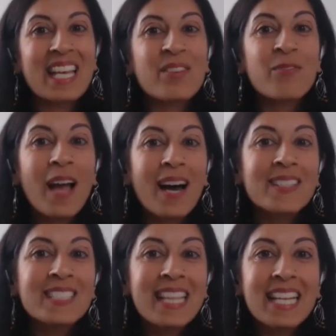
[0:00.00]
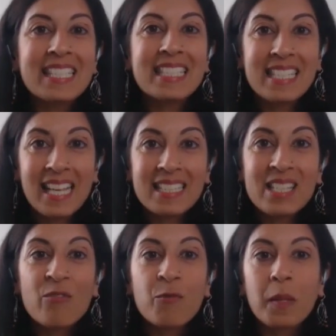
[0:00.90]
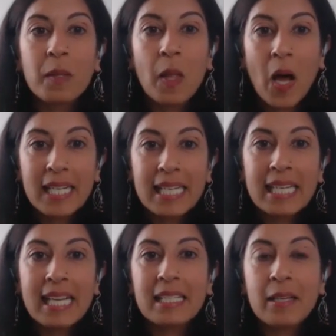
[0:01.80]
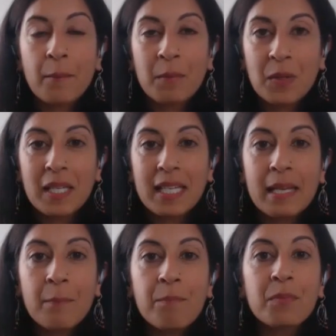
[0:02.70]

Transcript: They found that a sense of belonging and community